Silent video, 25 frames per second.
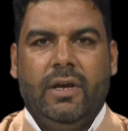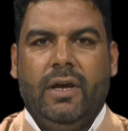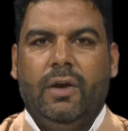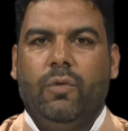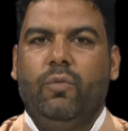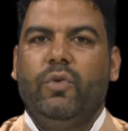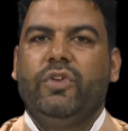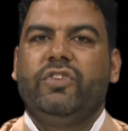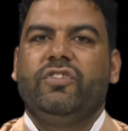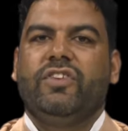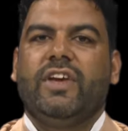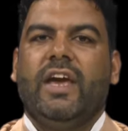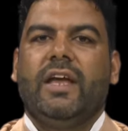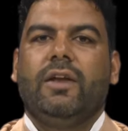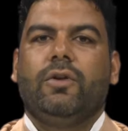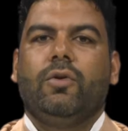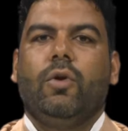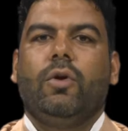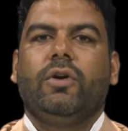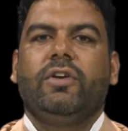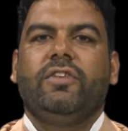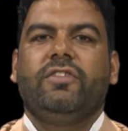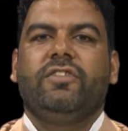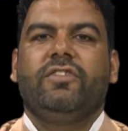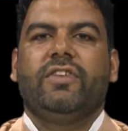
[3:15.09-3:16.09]
which
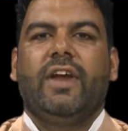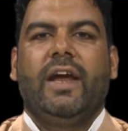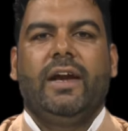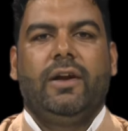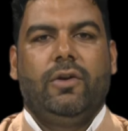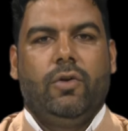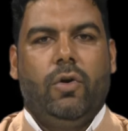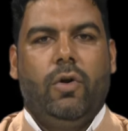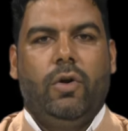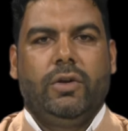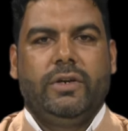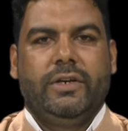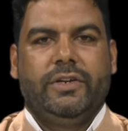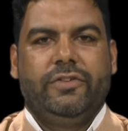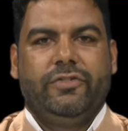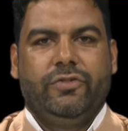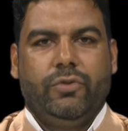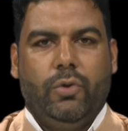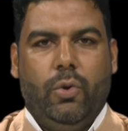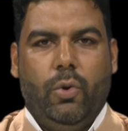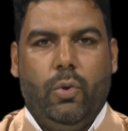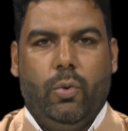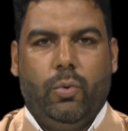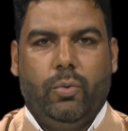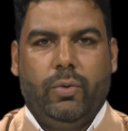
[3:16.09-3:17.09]
cannot stand on its
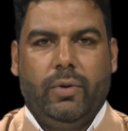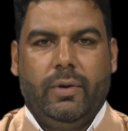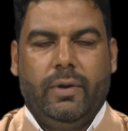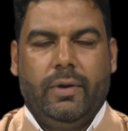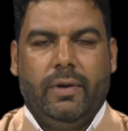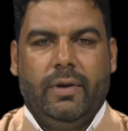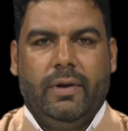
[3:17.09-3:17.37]
own.